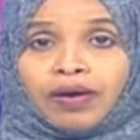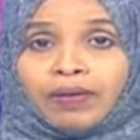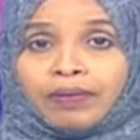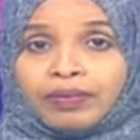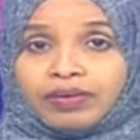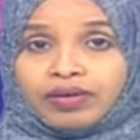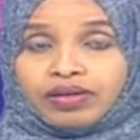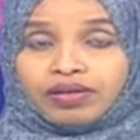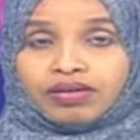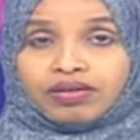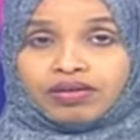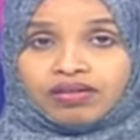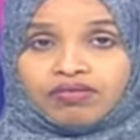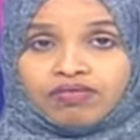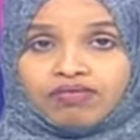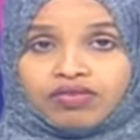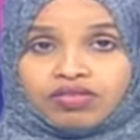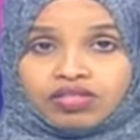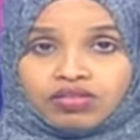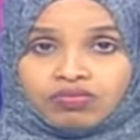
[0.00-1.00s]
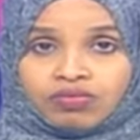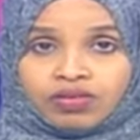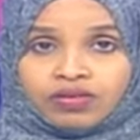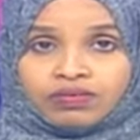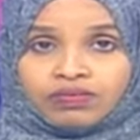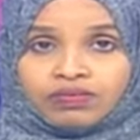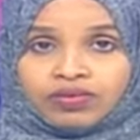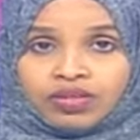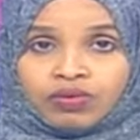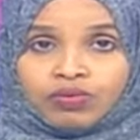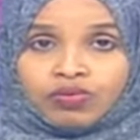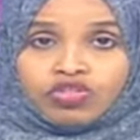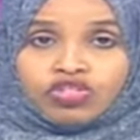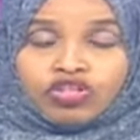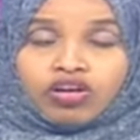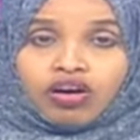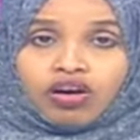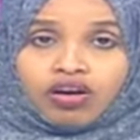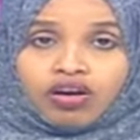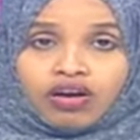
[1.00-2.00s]
public uh, investment
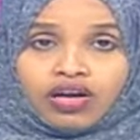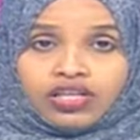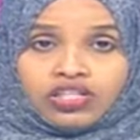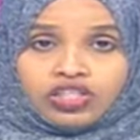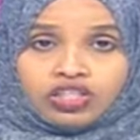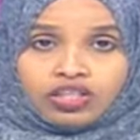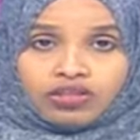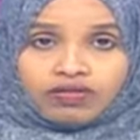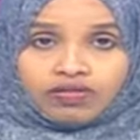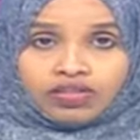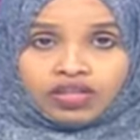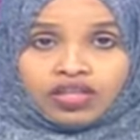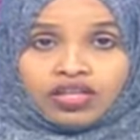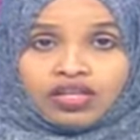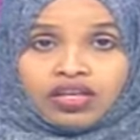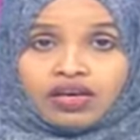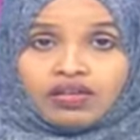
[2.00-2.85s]
which are achieved.